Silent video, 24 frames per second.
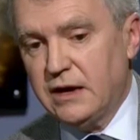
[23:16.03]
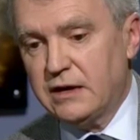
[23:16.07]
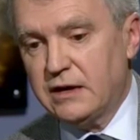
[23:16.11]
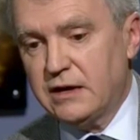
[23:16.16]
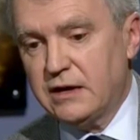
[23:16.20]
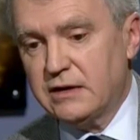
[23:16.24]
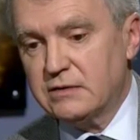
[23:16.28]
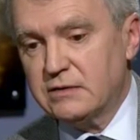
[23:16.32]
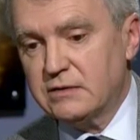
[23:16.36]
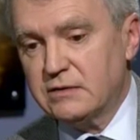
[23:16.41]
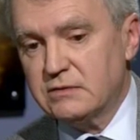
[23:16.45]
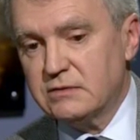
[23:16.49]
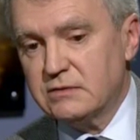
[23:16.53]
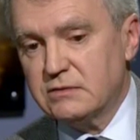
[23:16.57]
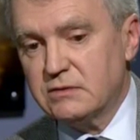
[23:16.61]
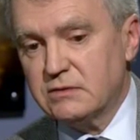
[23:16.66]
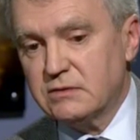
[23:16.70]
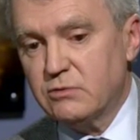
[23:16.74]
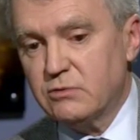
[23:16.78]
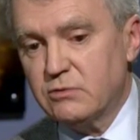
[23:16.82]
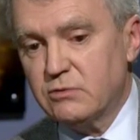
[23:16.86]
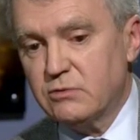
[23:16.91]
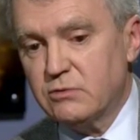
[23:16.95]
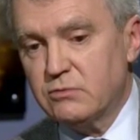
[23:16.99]
and
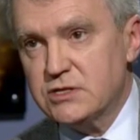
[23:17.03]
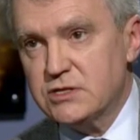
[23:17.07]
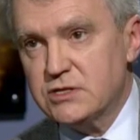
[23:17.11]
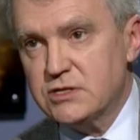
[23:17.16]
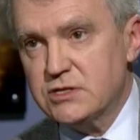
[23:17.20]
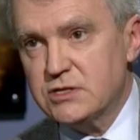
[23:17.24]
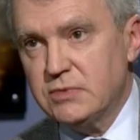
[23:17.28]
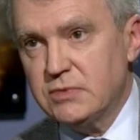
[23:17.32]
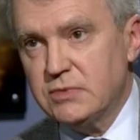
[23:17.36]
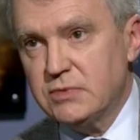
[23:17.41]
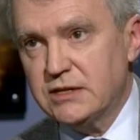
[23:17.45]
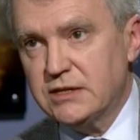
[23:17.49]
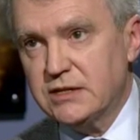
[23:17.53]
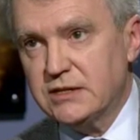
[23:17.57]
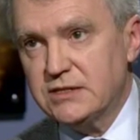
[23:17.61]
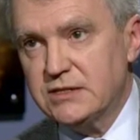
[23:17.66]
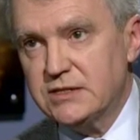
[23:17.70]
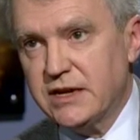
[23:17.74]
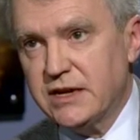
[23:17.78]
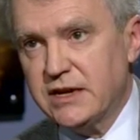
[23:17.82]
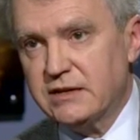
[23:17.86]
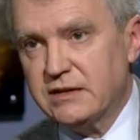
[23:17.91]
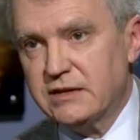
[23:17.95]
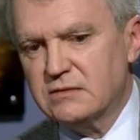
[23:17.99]
they were reasonably
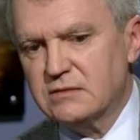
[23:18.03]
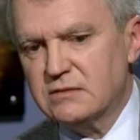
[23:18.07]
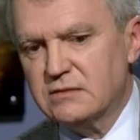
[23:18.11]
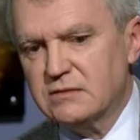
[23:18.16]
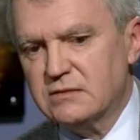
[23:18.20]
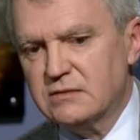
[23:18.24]
content.